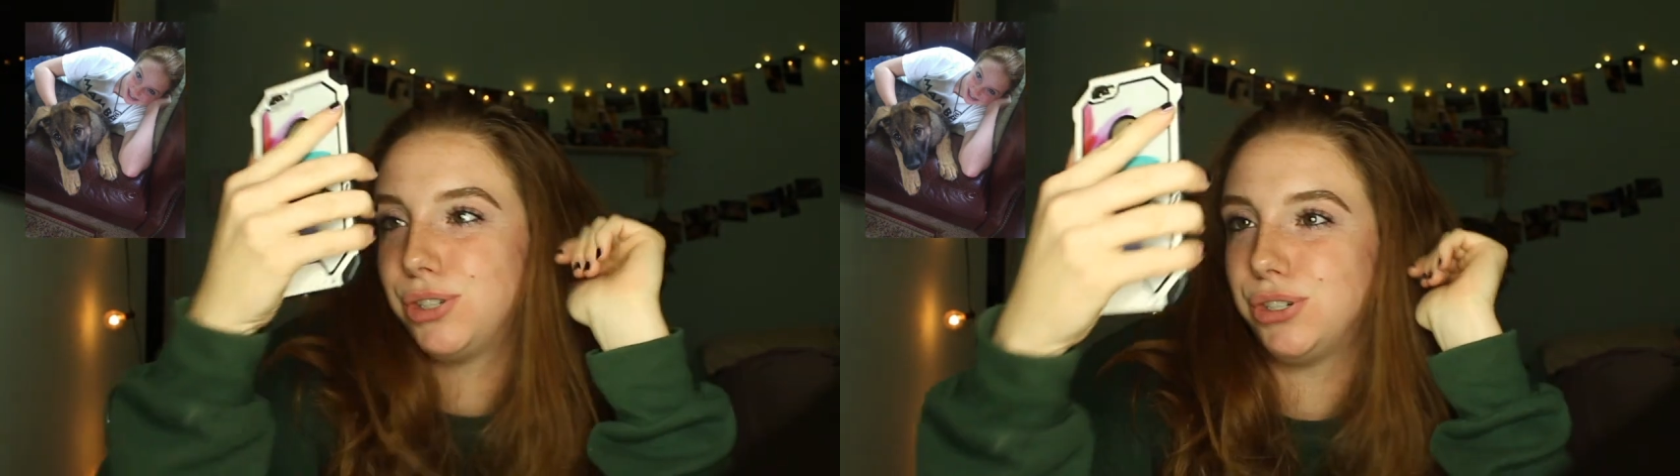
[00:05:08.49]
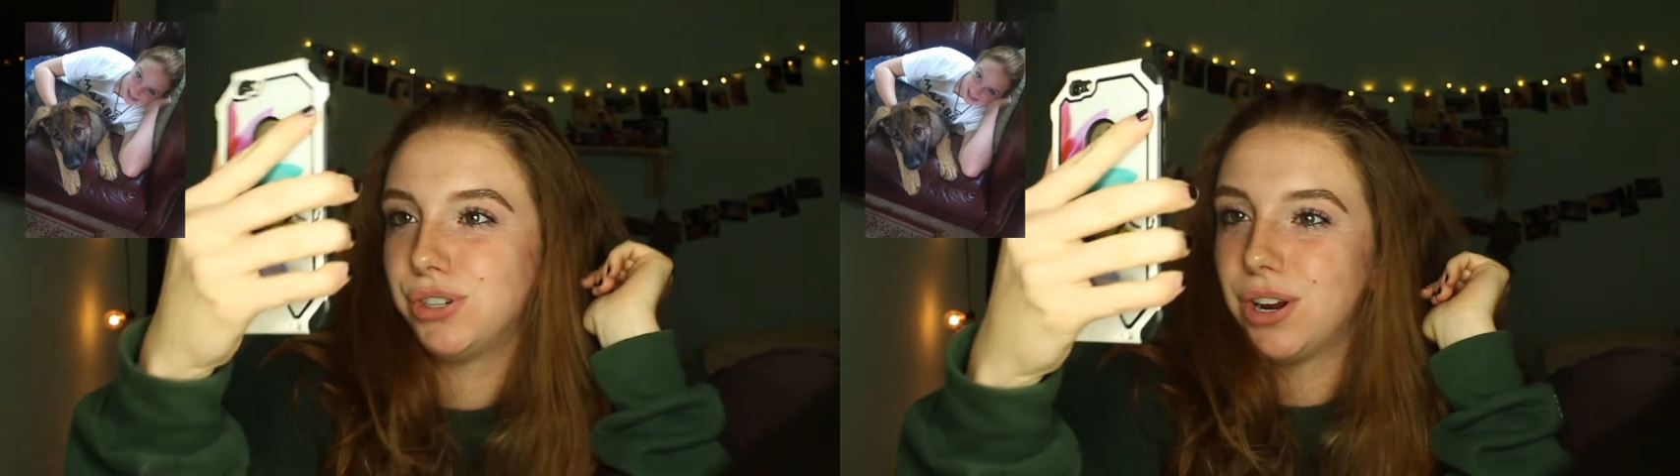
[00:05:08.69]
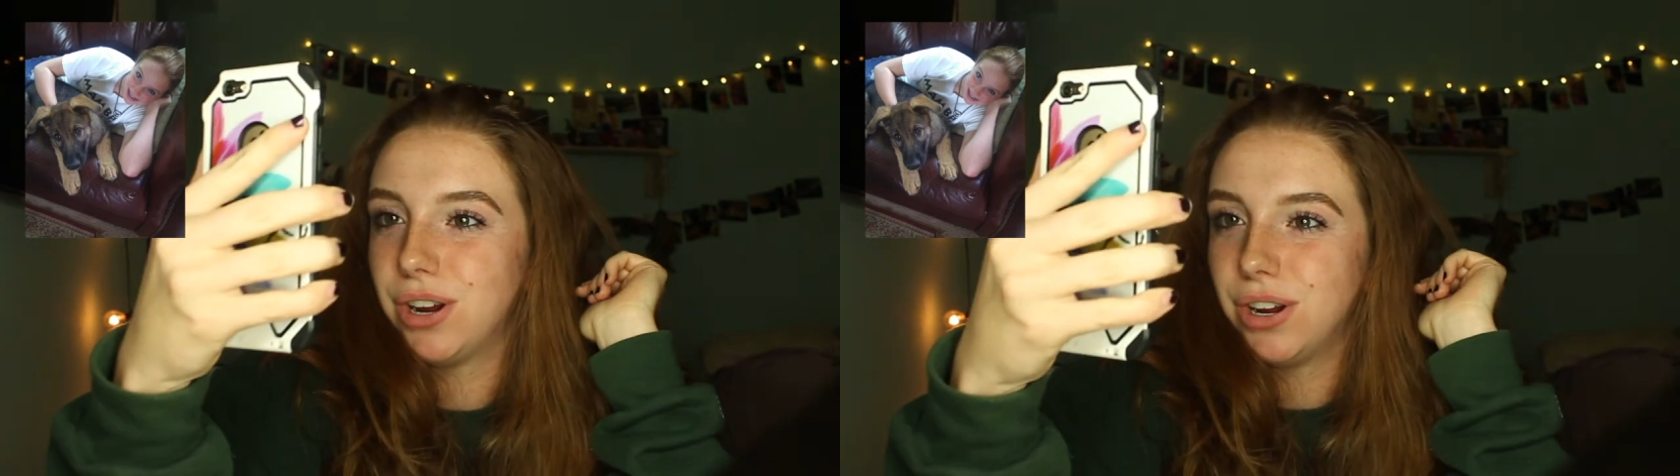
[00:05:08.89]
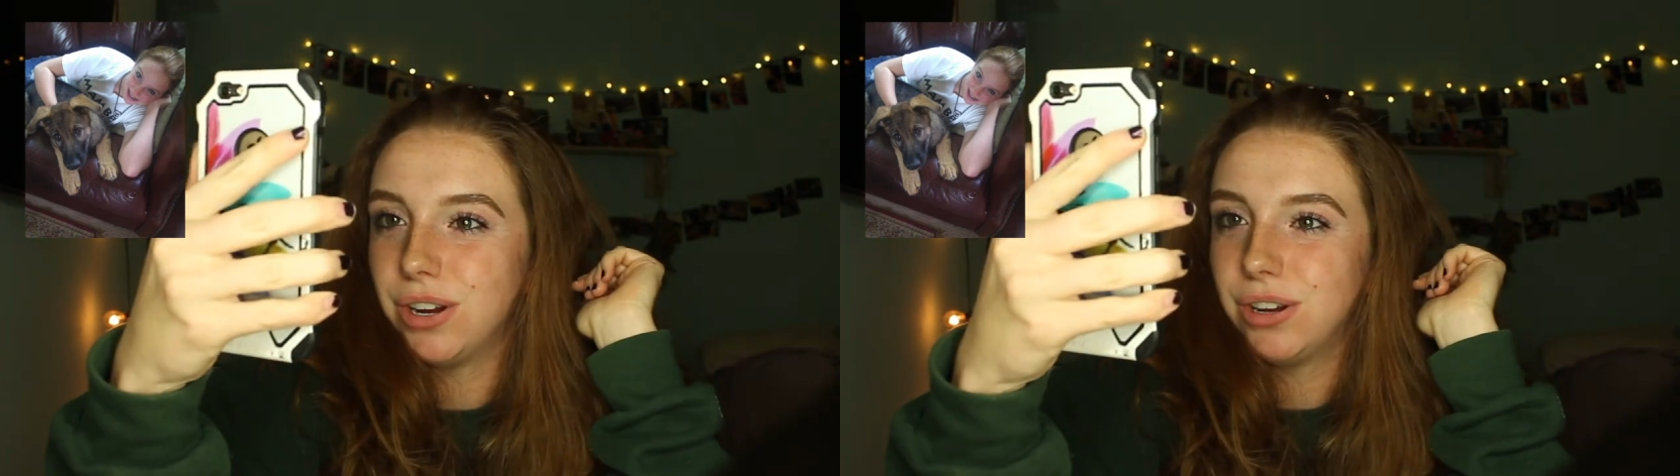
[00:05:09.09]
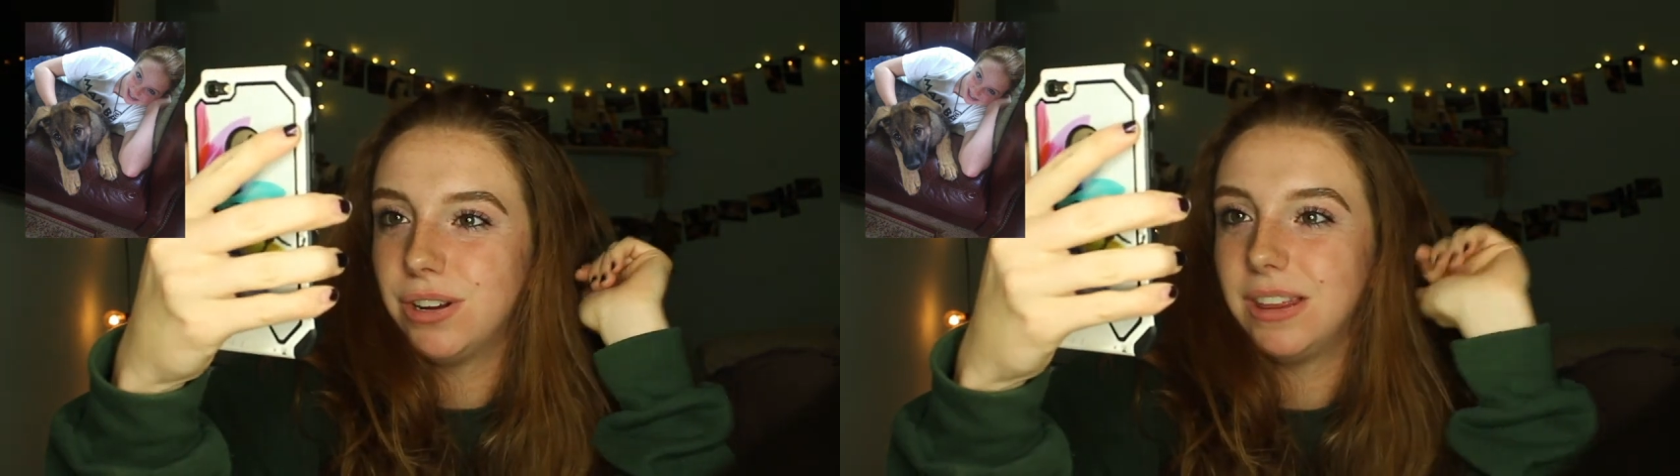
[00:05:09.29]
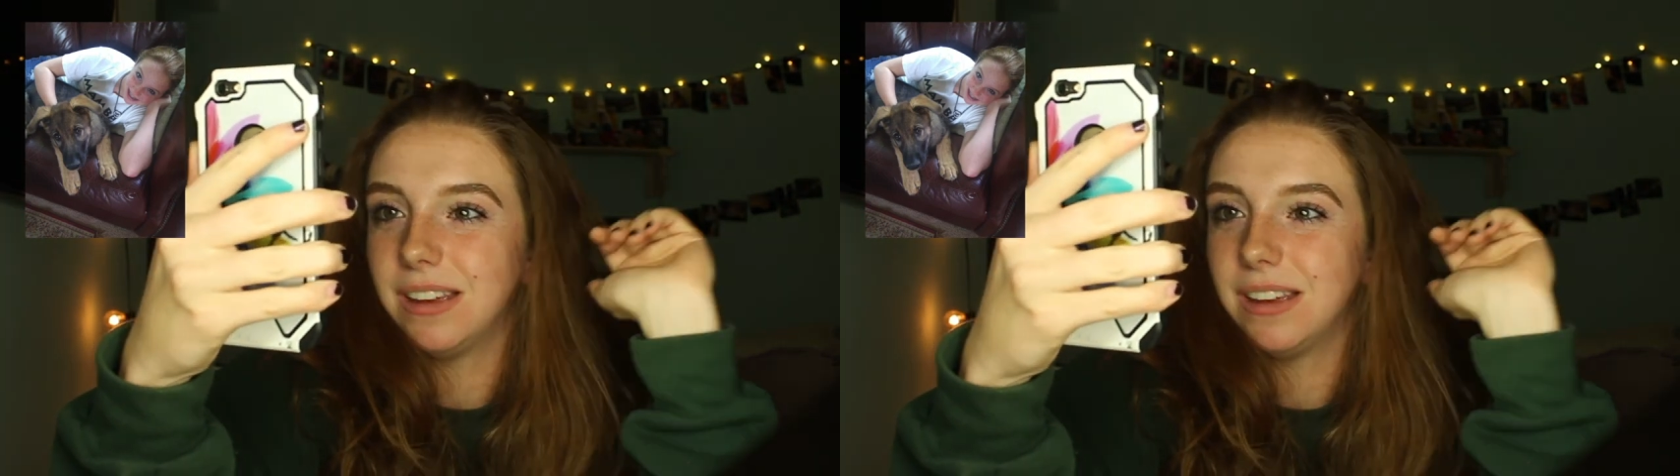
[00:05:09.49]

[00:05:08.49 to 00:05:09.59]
shirt.